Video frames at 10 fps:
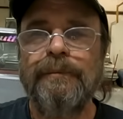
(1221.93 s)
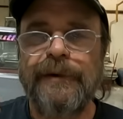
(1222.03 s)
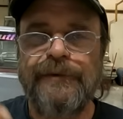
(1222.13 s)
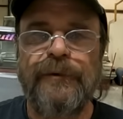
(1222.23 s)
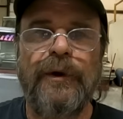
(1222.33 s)

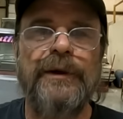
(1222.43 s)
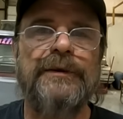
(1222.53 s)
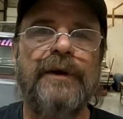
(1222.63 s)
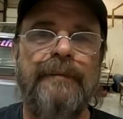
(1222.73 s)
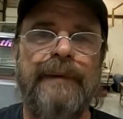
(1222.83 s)
before you
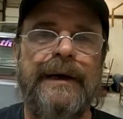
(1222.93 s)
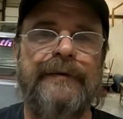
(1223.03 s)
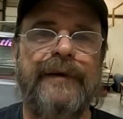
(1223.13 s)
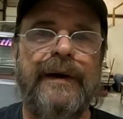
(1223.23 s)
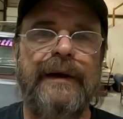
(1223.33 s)
start
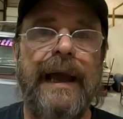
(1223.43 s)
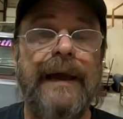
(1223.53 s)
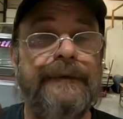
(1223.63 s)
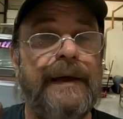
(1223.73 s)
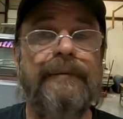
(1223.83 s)
modifying
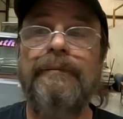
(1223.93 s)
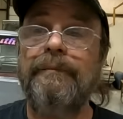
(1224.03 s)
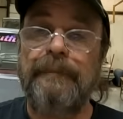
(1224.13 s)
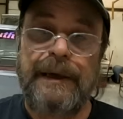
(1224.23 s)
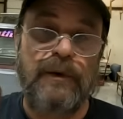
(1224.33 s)
and
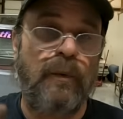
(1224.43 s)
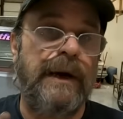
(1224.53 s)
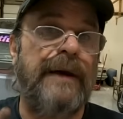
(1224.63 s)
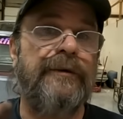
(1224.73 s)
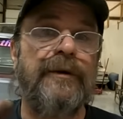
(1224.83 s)
then make
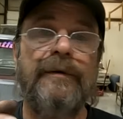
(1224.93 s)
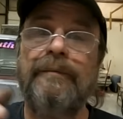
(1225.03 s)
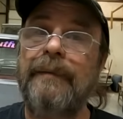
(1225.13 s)
whatever